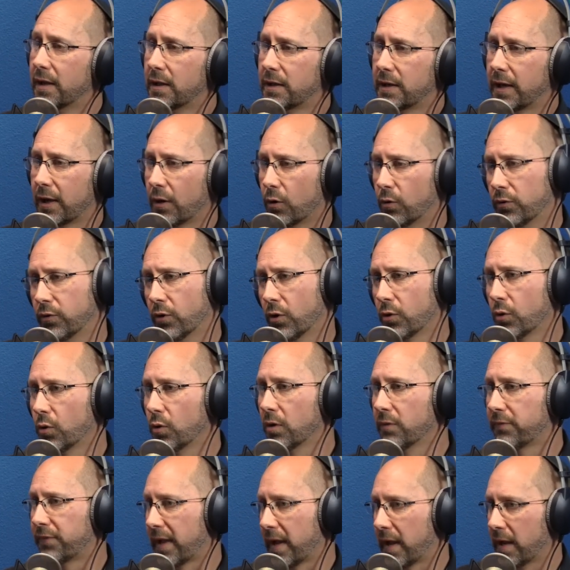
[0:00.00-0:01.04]
Now, wow. not all
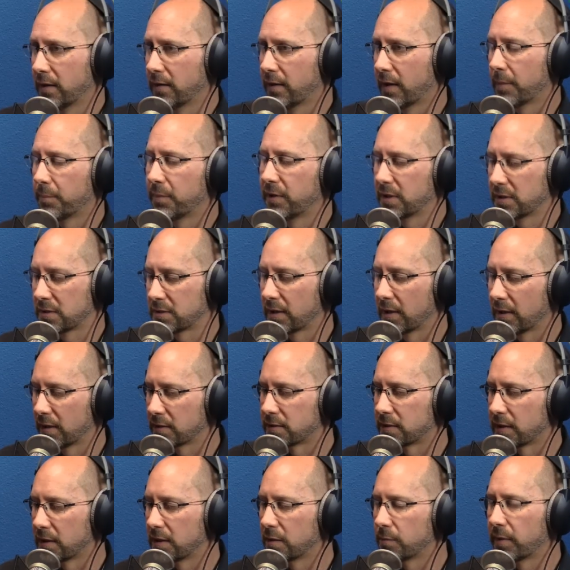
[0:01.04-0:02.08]
of that ended up in the seller
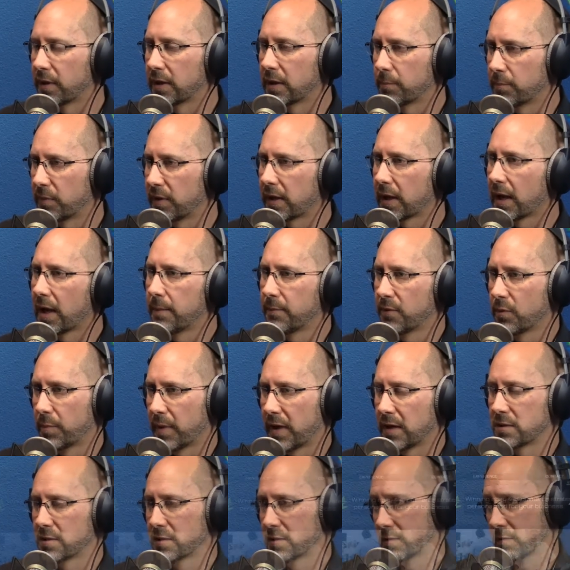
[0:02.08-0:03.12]
centre, but it became the
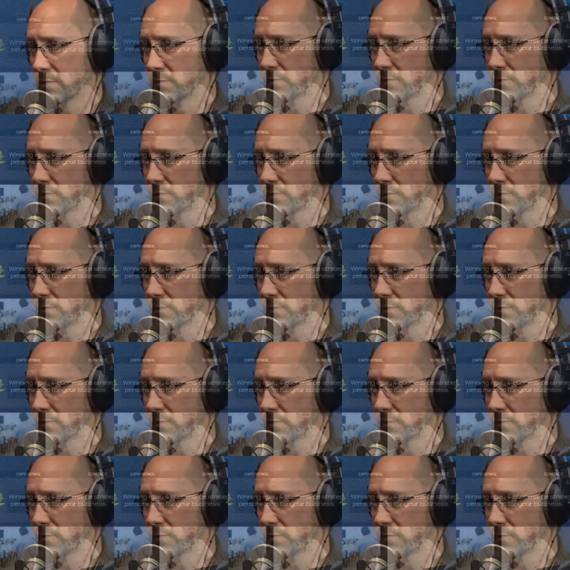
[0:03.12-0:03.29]
basis of